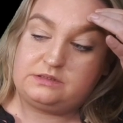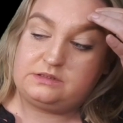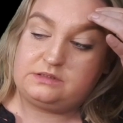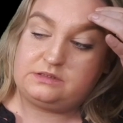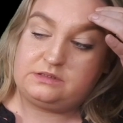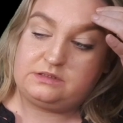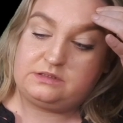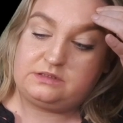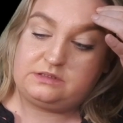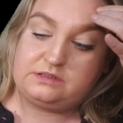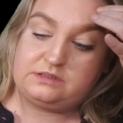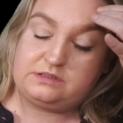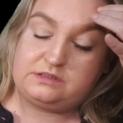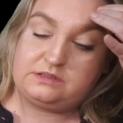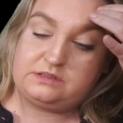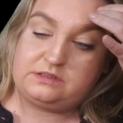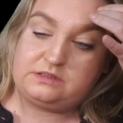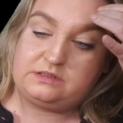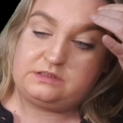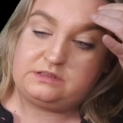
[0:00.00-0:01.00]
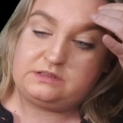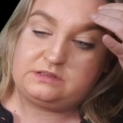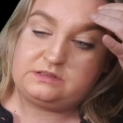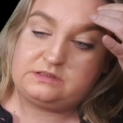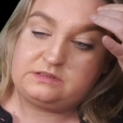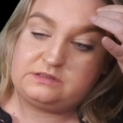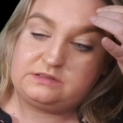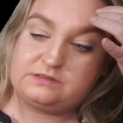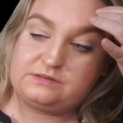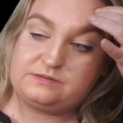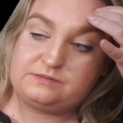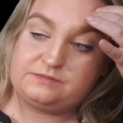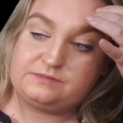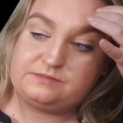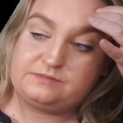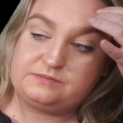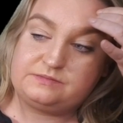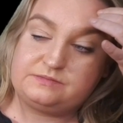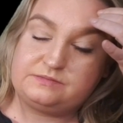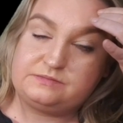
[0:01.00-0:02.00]

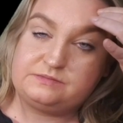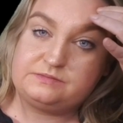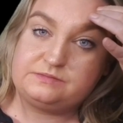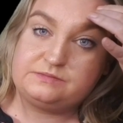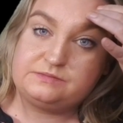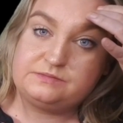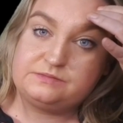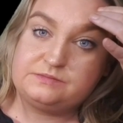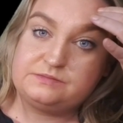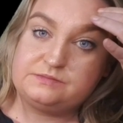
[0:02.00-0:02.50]
No words are spoken by the person on screen.